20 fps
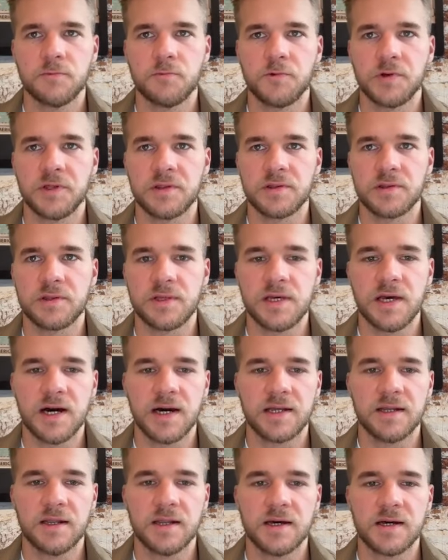with
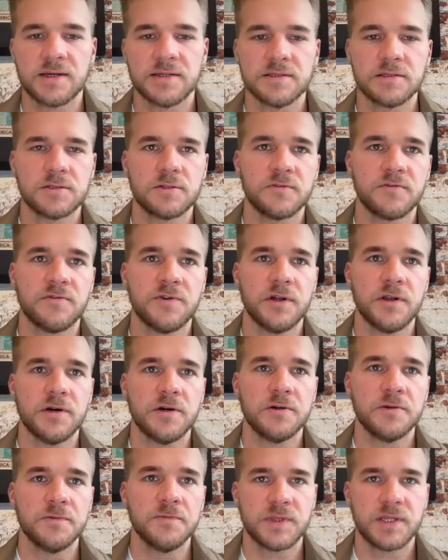guidelines to
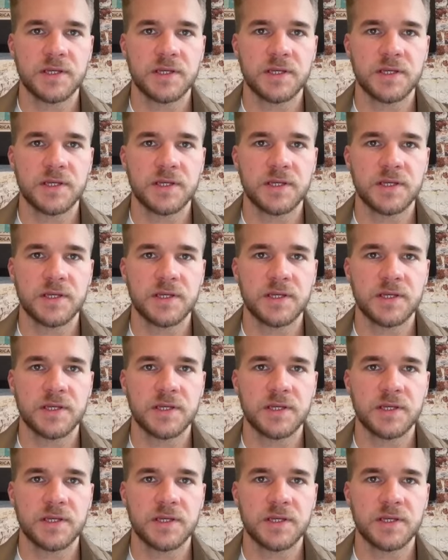follow,